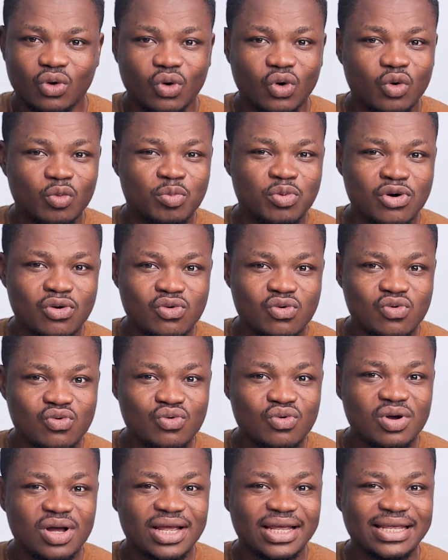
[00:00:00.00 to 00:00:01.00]

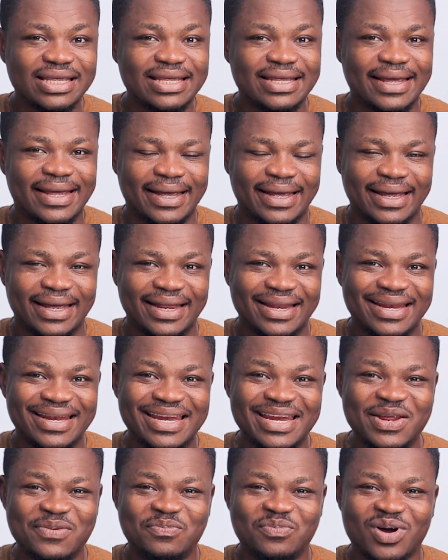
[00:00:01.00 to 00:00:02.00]
Opoku ye
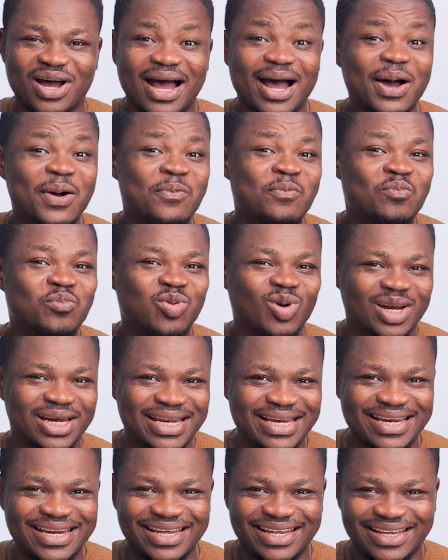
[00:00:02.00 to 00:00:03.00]
nipa
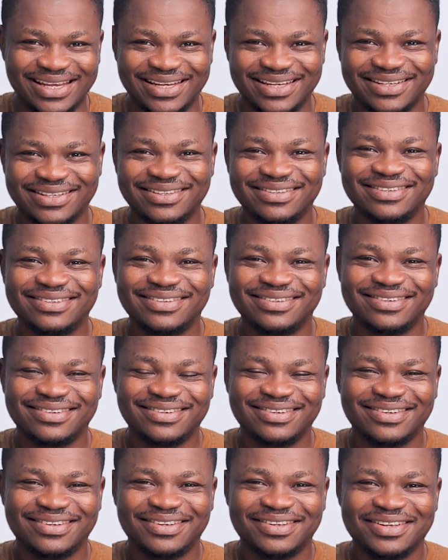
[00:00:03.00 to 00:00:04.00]
bonini.
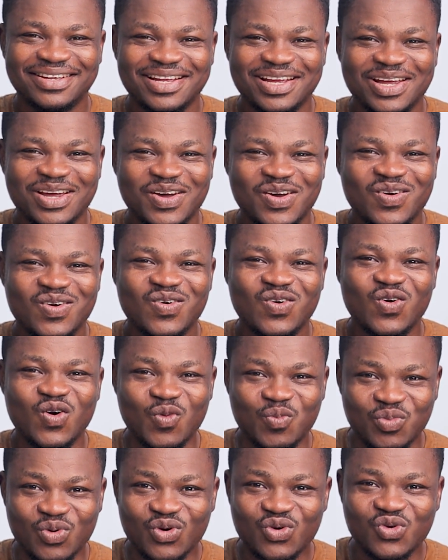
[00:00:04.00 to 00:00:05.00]

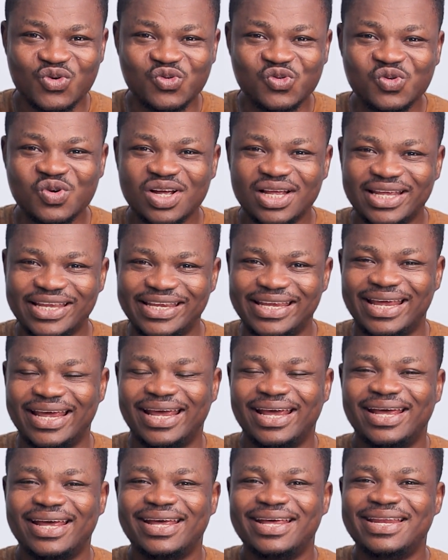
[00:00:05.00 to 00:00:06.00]
Opoku
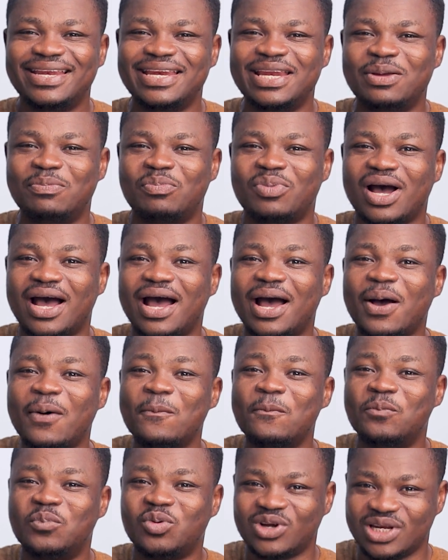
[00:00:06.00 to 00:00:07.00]
ye nipa
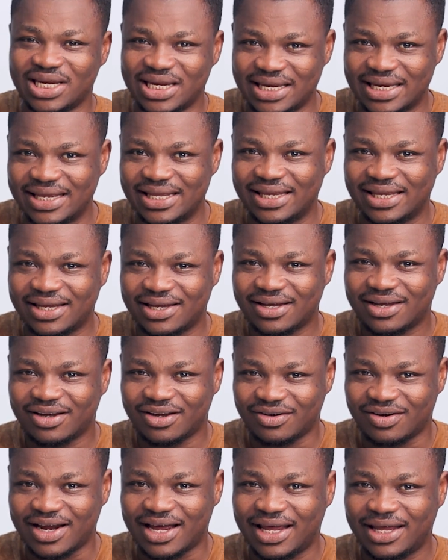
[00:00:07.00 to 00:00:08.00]
bonini.
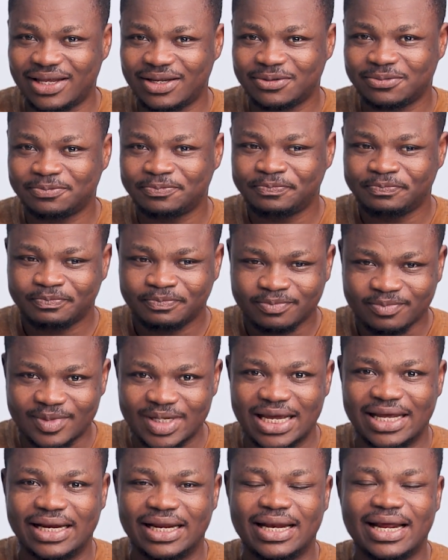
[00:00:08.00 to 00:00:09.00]
All right?
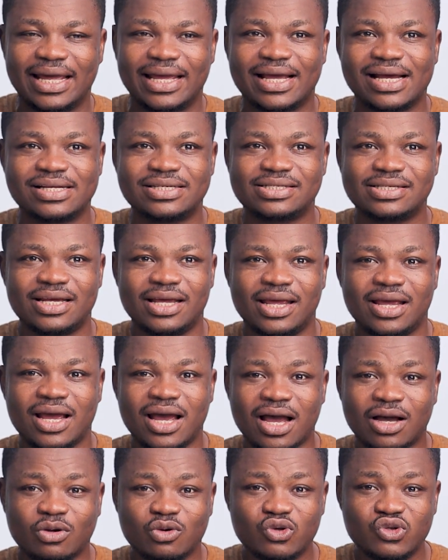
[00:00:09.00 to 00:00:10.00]
And then I can say
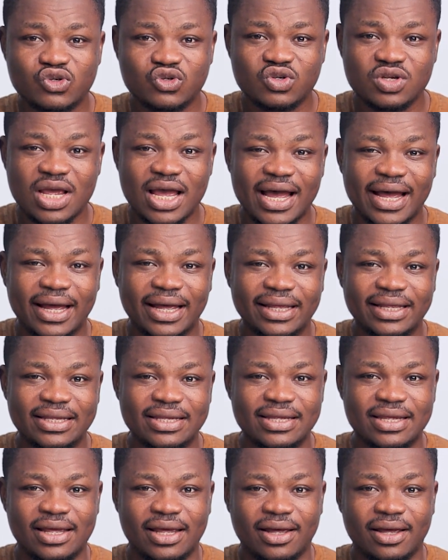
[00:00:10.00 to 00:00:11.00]
akusia
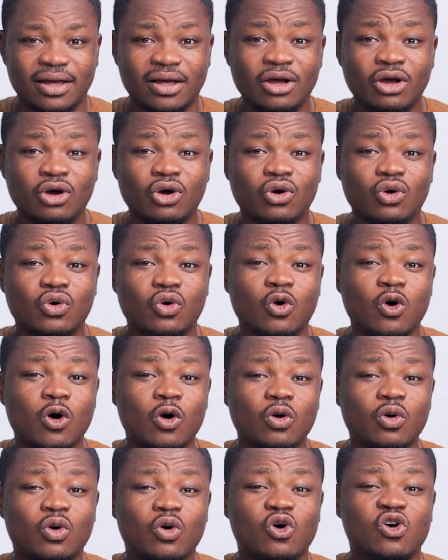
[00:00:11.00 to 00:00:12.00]
ye
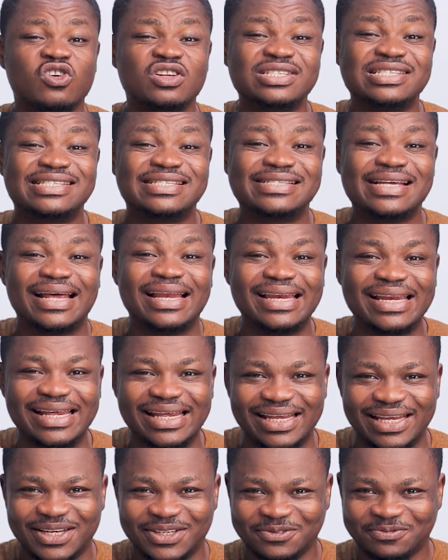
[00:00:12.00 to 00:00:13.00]

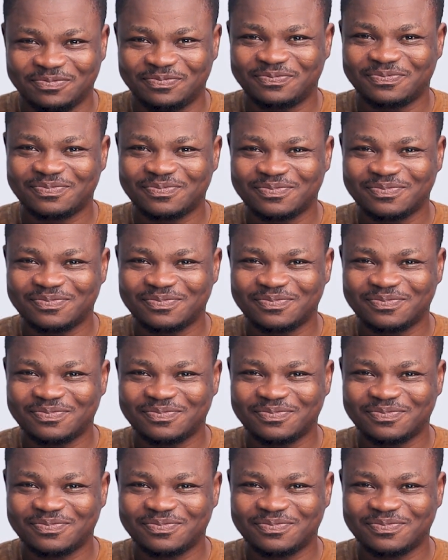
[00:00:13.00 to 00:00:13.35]
konkonseni.